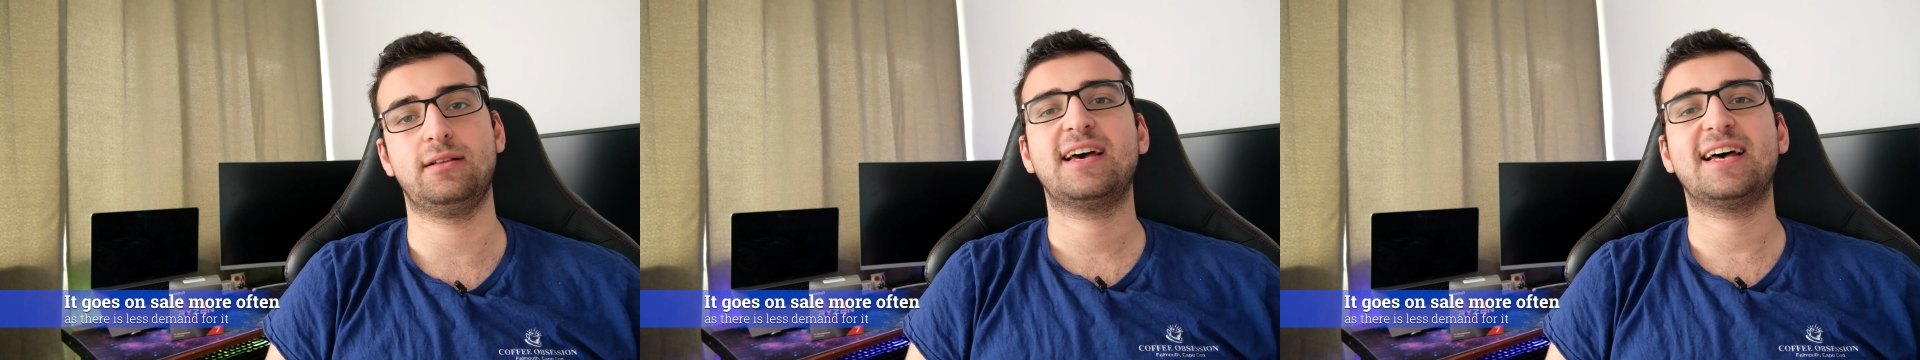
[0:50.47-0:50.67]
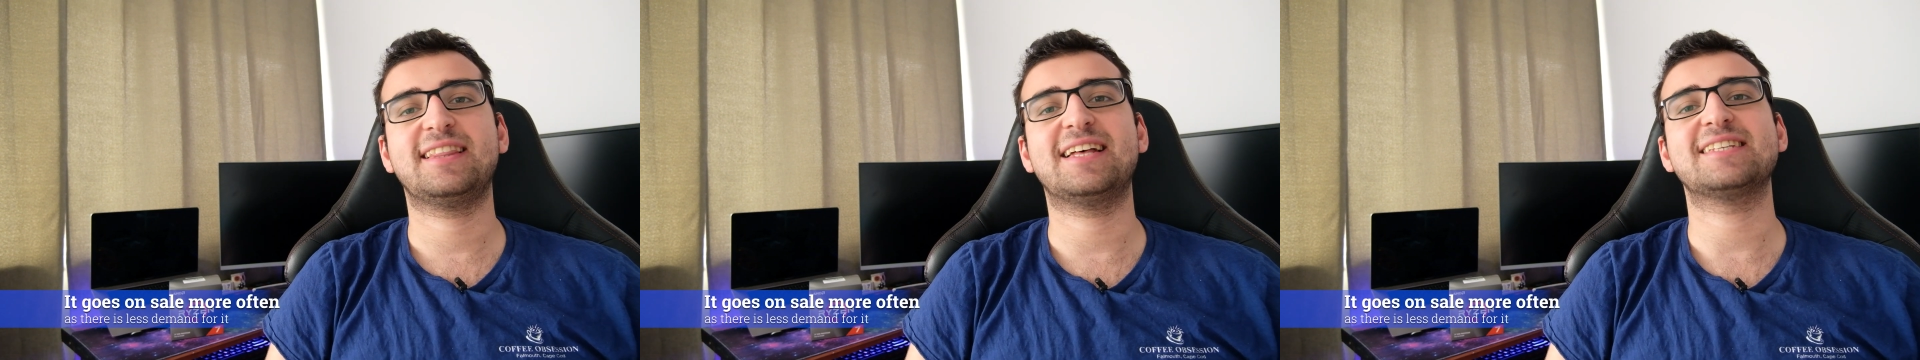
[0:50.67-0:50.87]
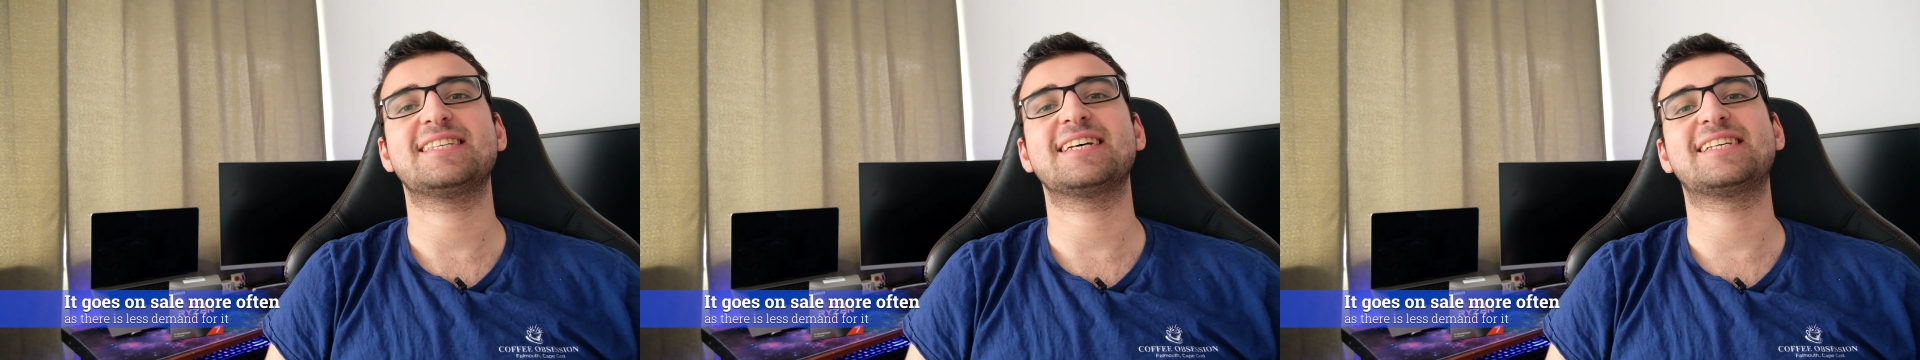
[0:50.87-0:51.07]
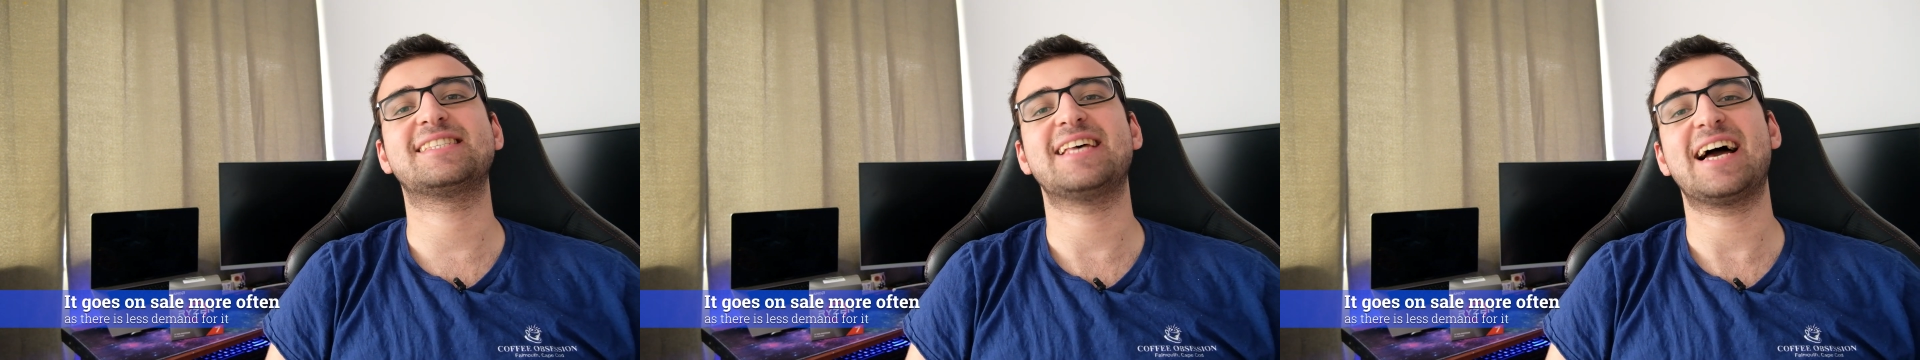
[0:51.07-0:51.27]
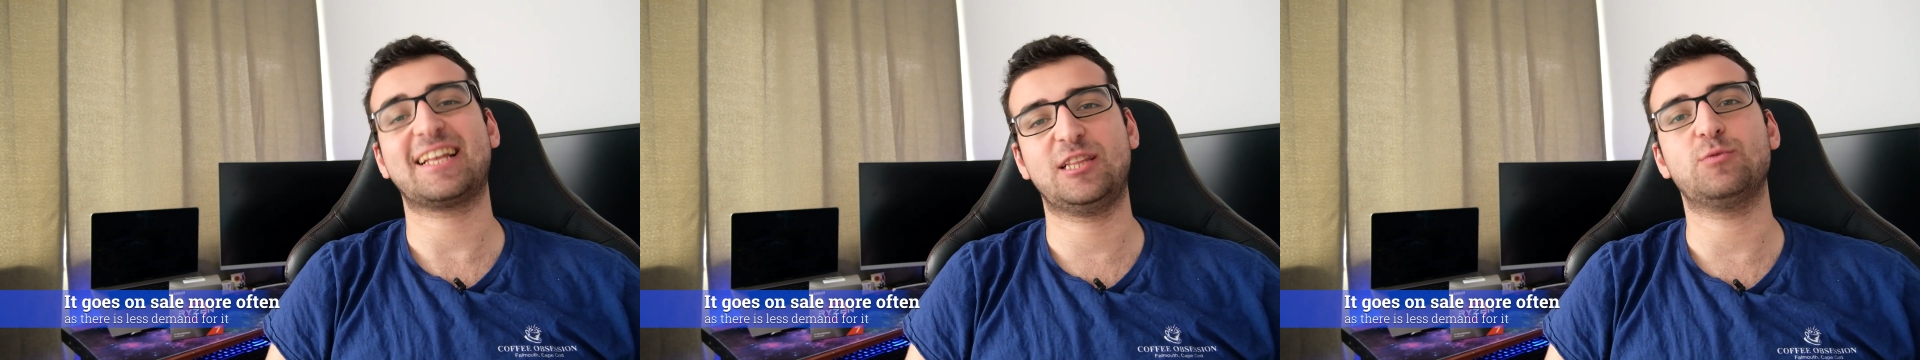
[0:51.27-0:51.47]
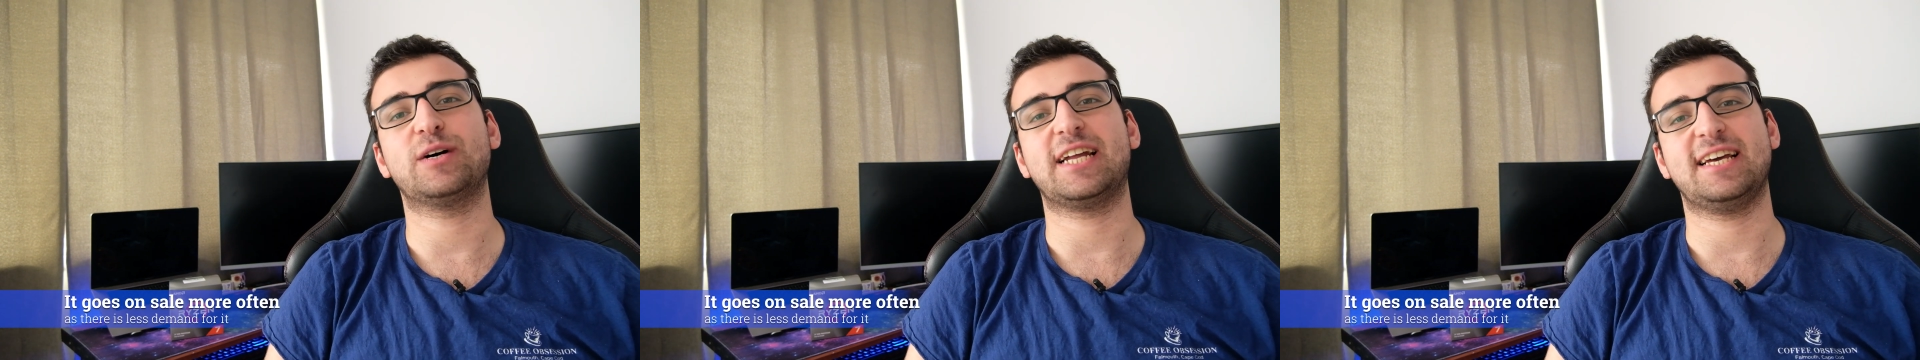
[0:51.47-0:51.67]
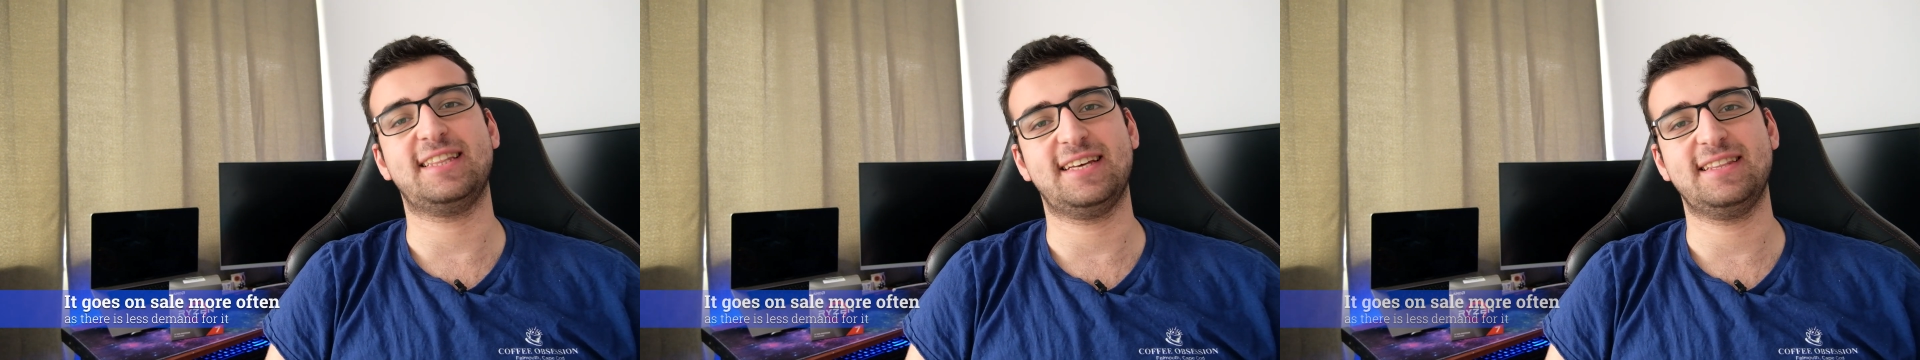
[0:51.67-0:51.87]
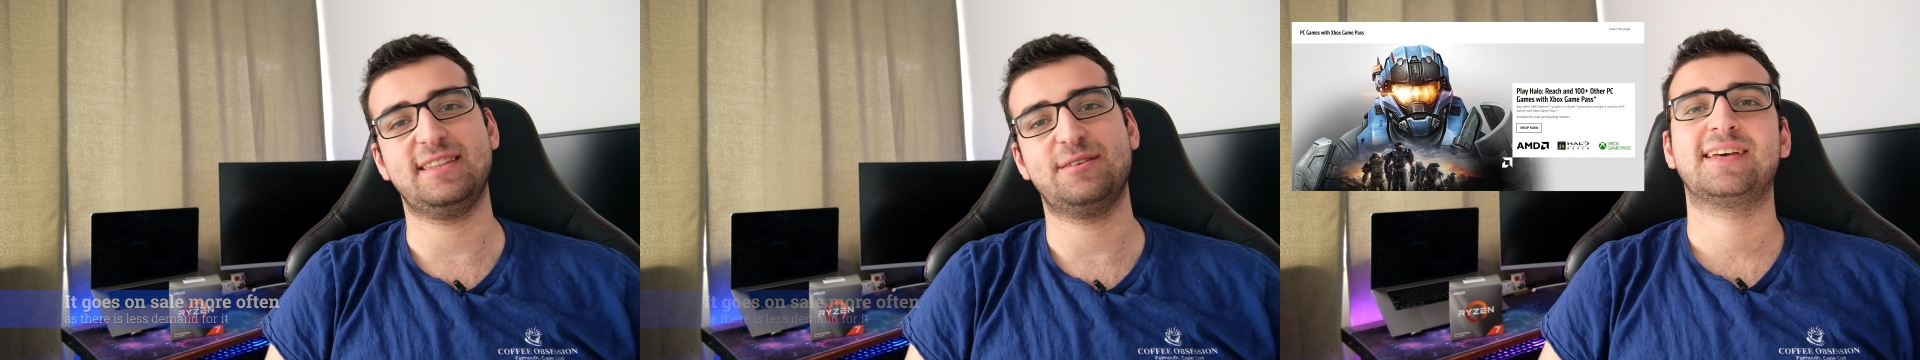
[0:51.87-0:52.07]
And that's exactly what I did.